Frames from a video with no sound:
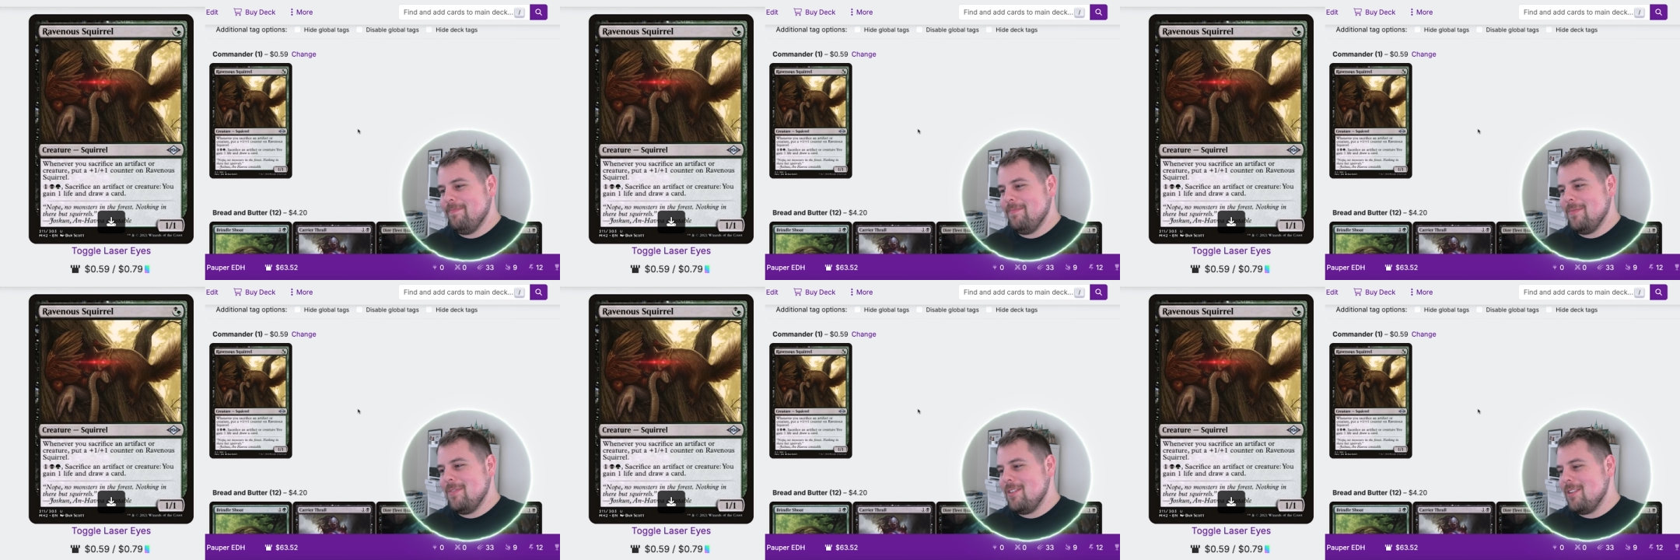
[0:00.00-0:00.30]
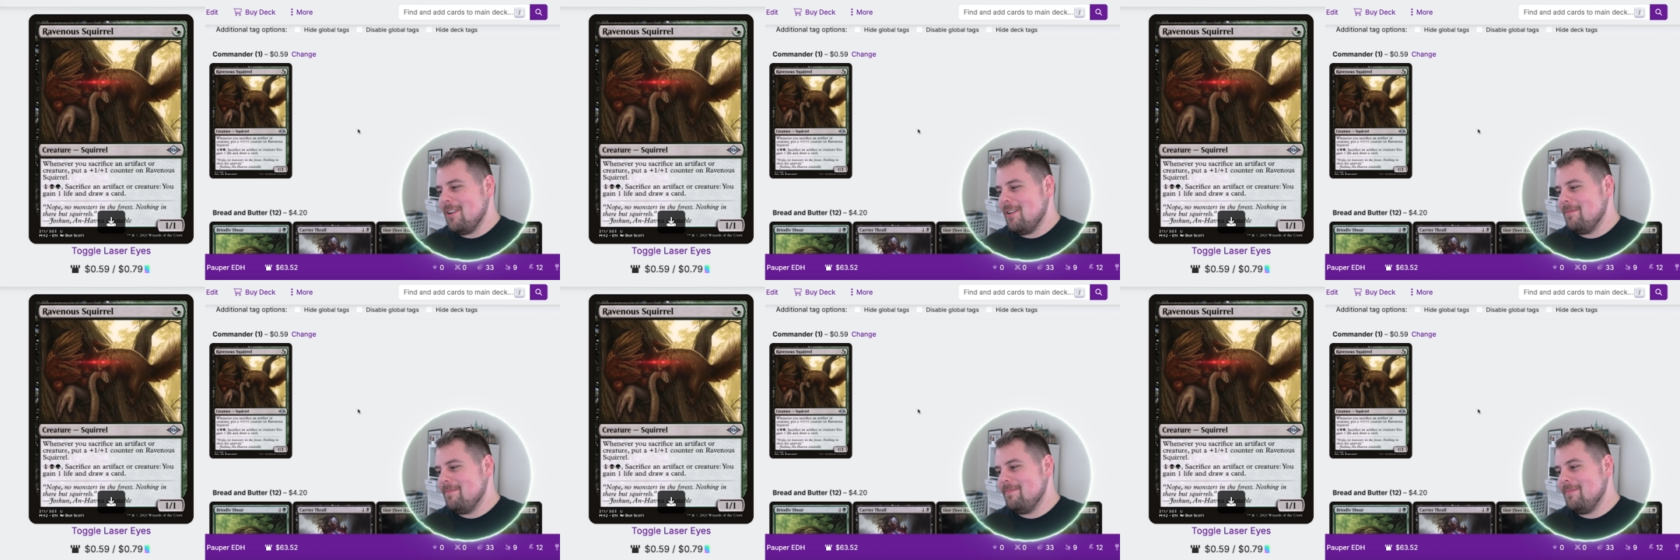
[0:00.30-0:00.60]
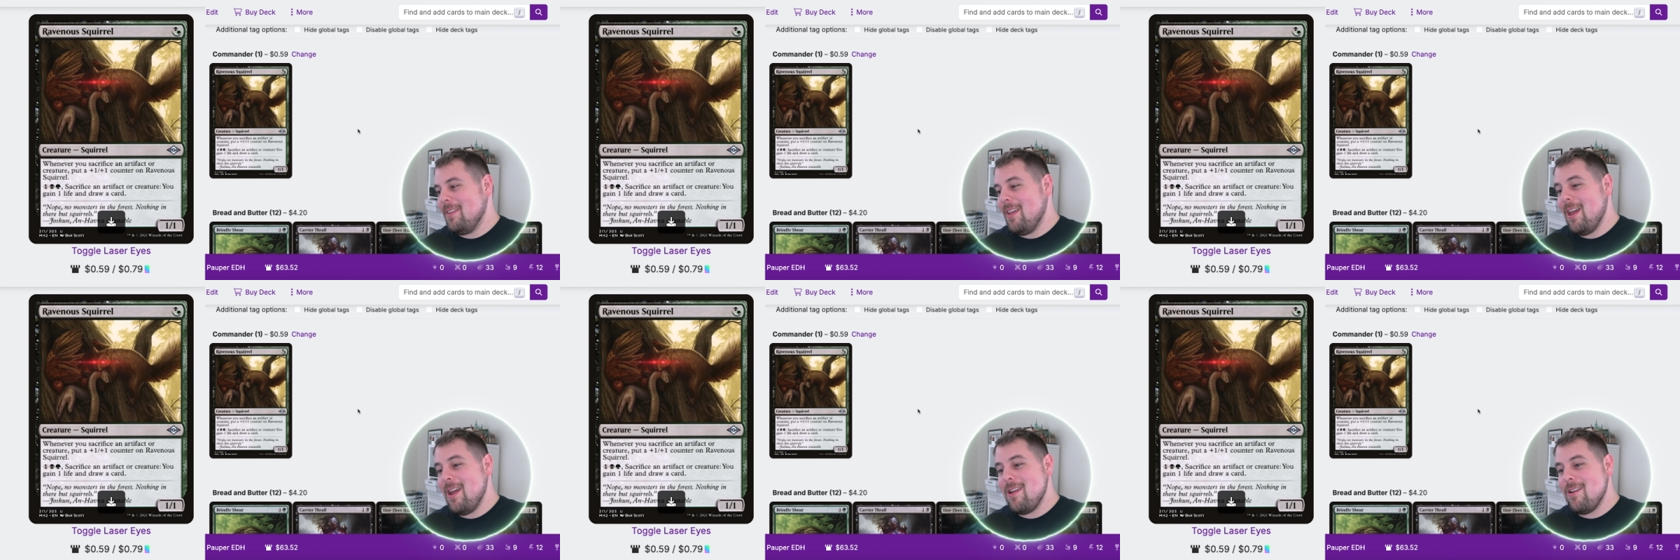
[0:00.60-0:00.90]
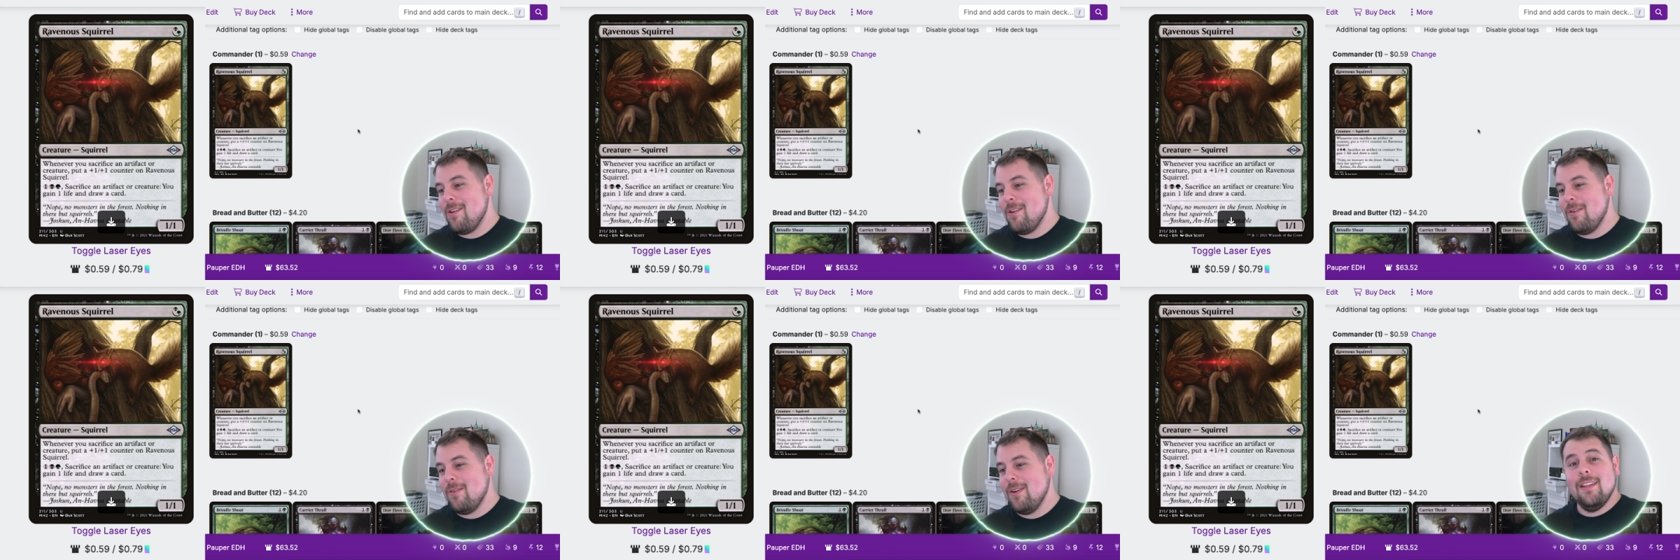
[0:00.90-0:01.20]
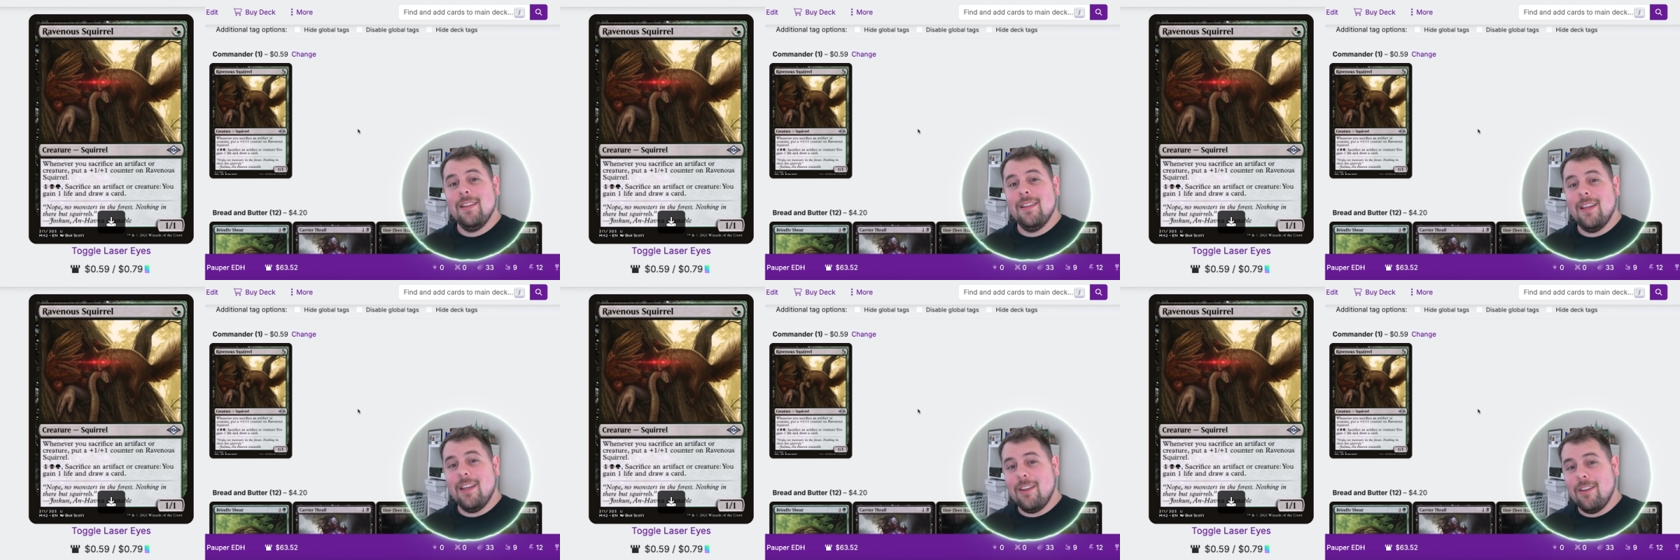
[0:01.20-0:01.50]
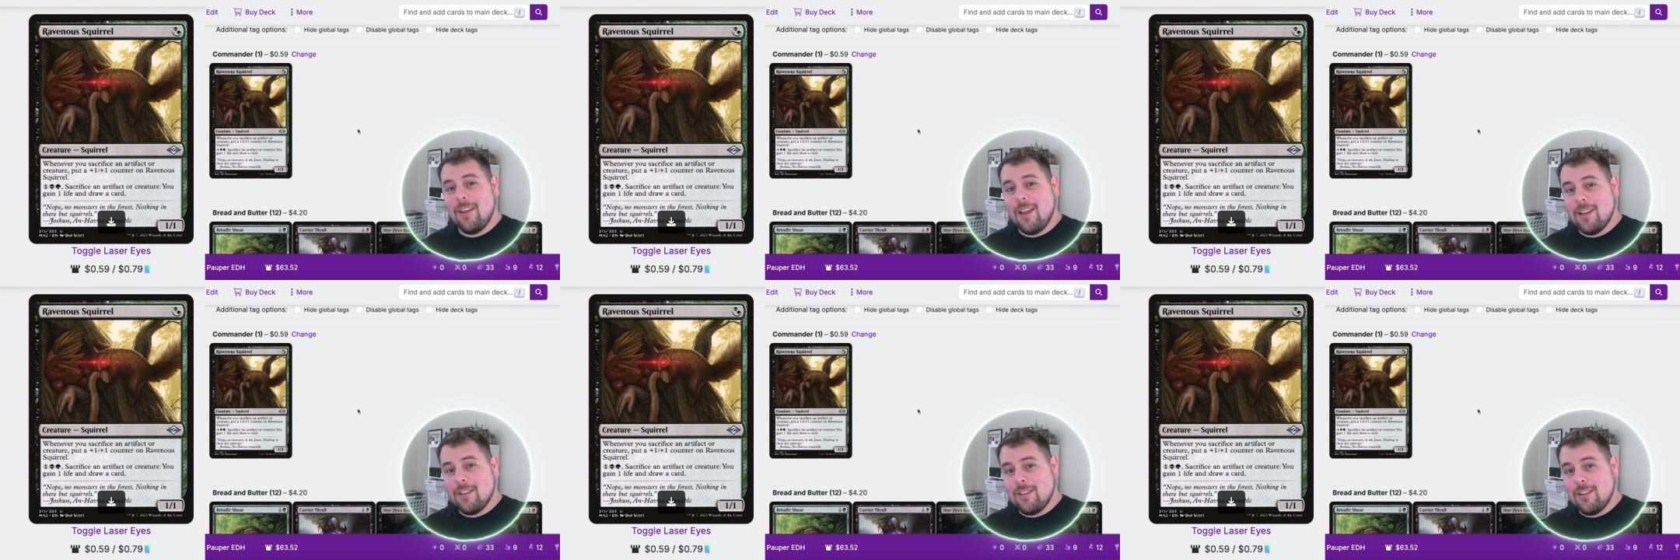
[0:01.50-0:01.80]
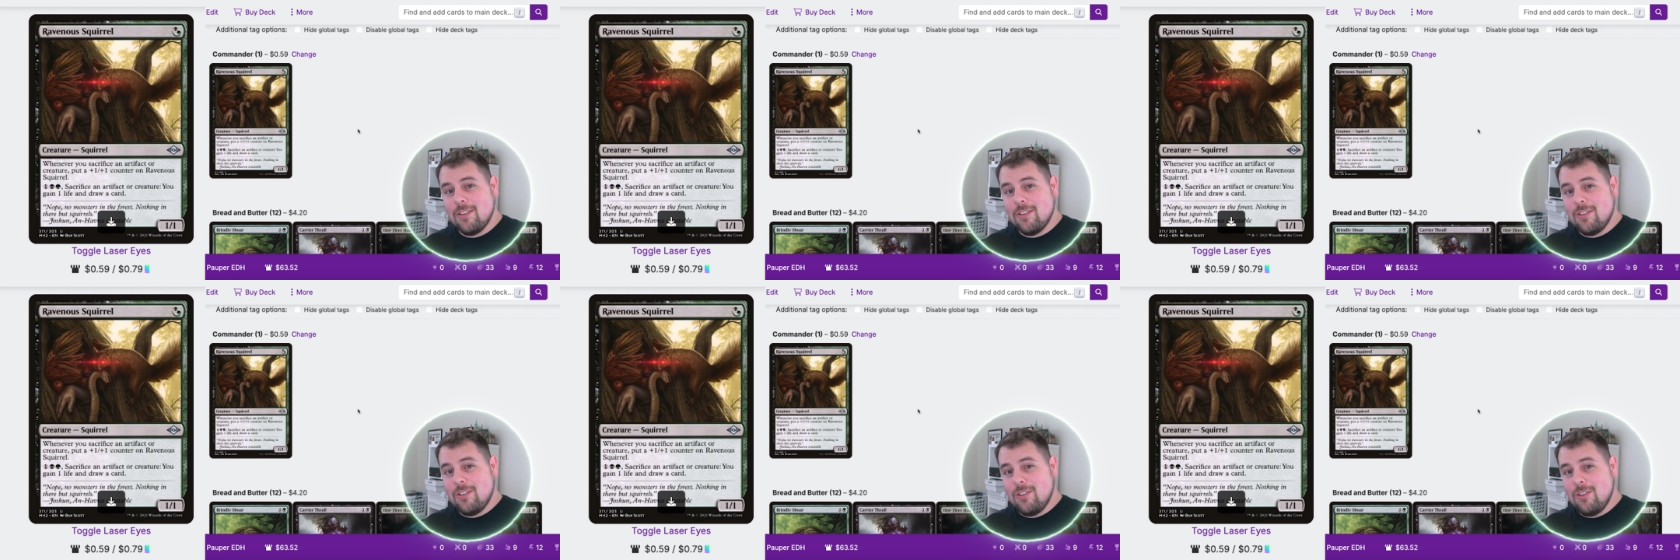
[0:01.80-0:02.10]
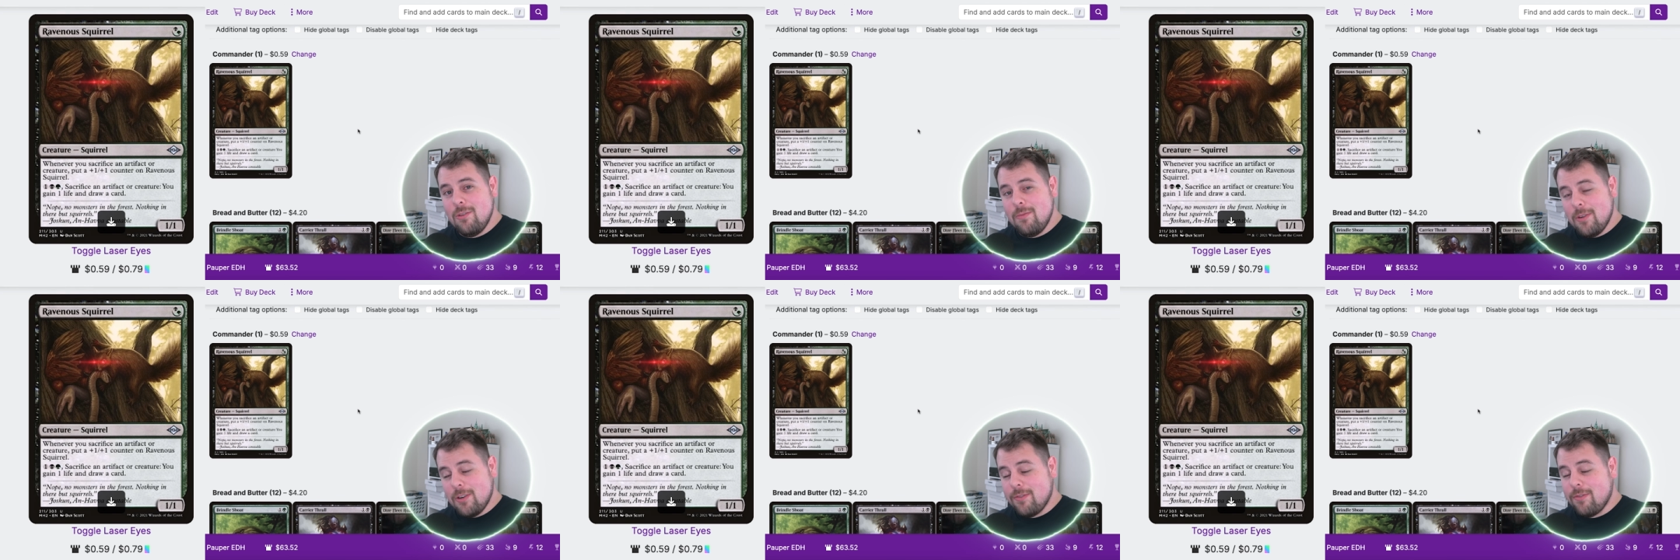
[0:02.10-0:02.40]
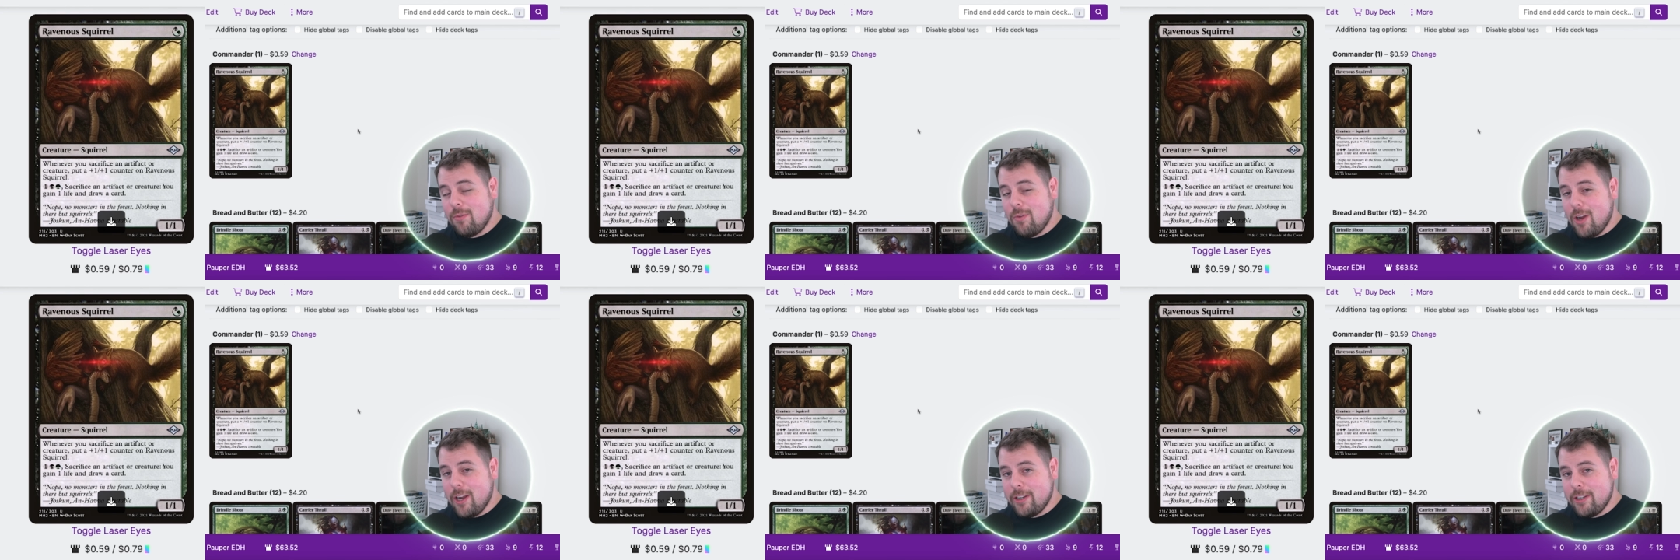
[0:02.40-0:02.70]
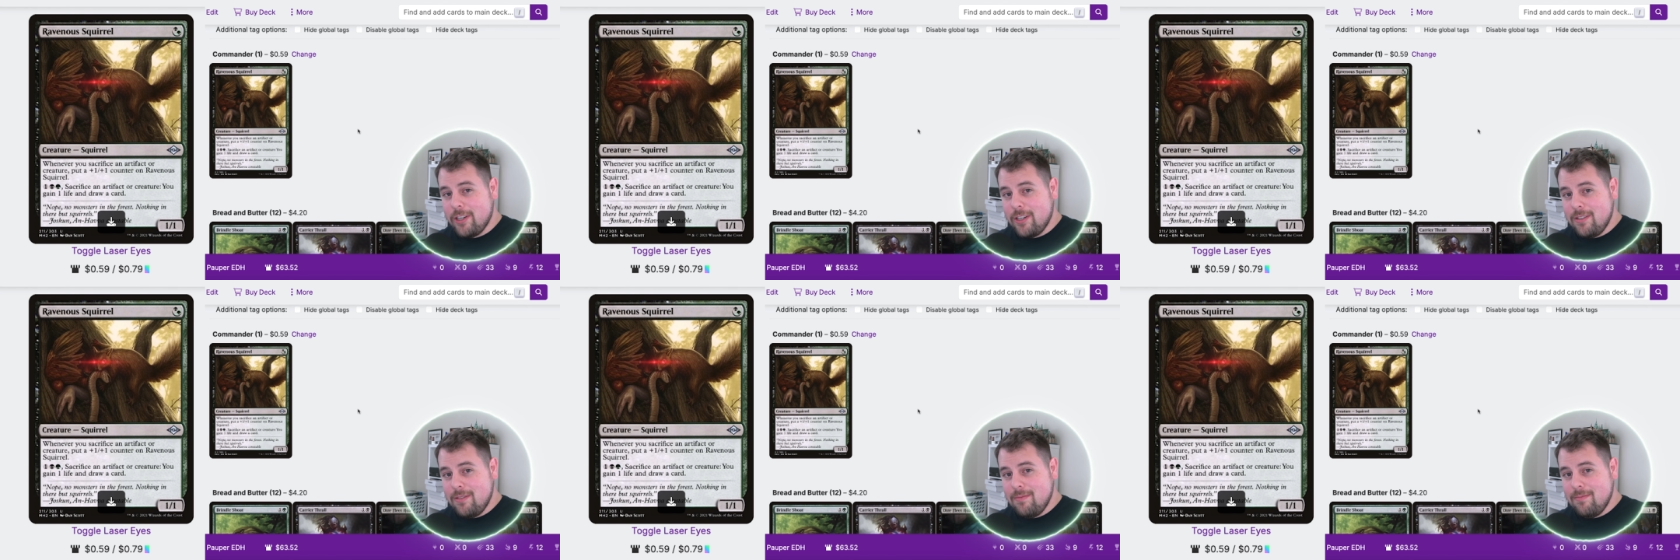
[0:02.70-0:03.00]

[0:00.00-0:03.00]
So, anywho, thank you guys so much for watching.